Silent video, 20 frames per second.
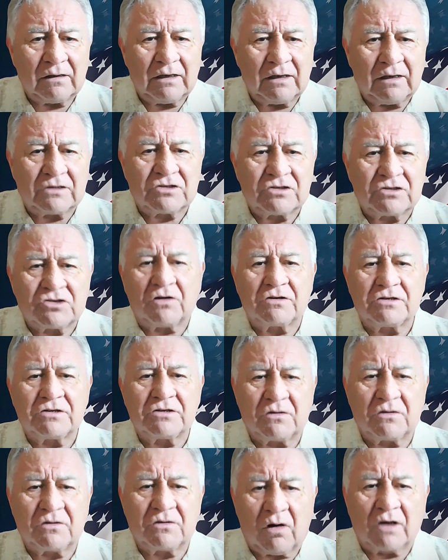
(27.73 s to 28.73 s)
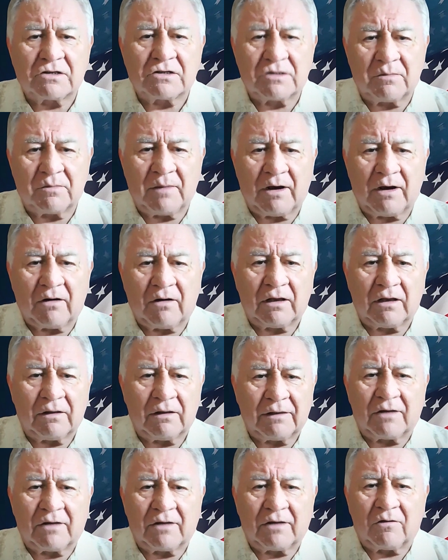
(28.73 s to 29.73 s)
it's churches across
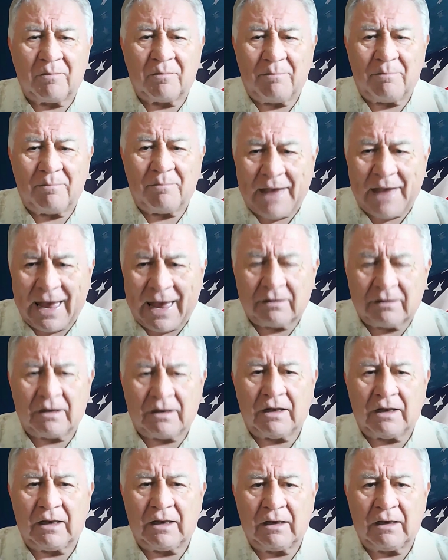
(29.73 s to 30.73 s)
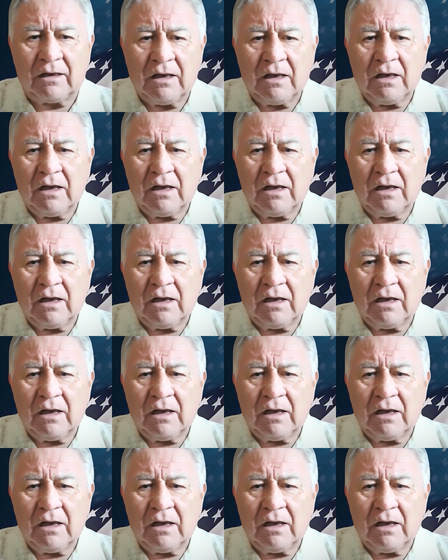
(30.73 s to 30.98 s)
America that are abandoning